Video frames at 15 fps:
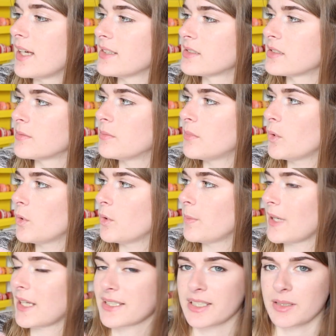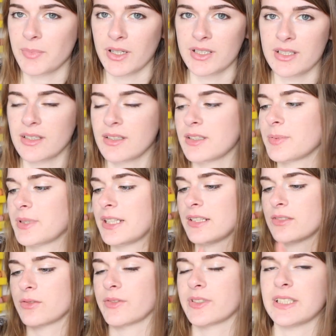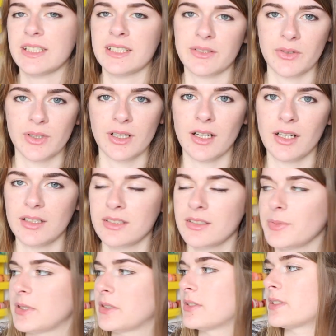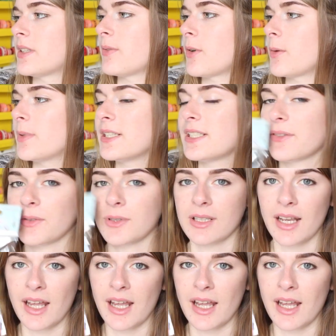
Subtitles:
there's some more plastic buttons, but these are obviously different colours because they're from a different